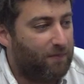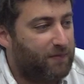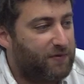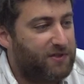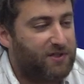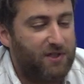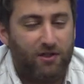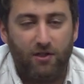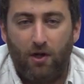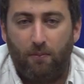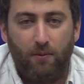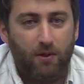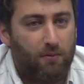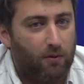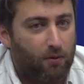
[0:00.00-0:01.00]
senior
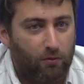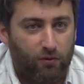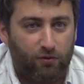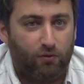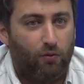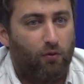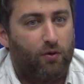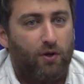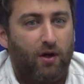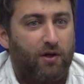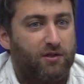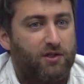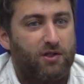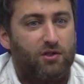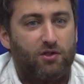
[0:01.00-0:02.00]
people within
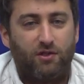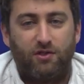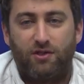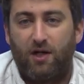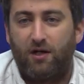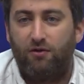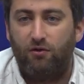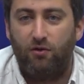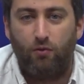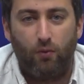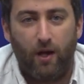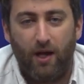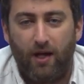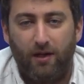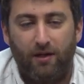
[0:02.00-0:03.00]
organizations like the
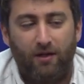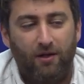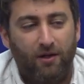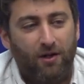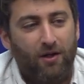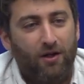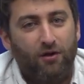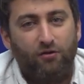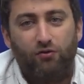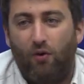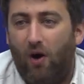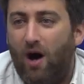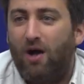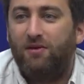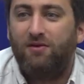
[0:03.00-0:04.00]
UN
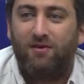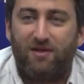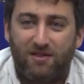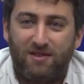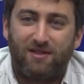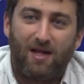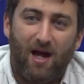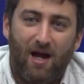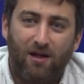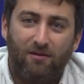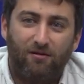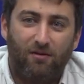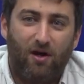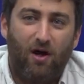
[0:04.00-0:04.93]
to understand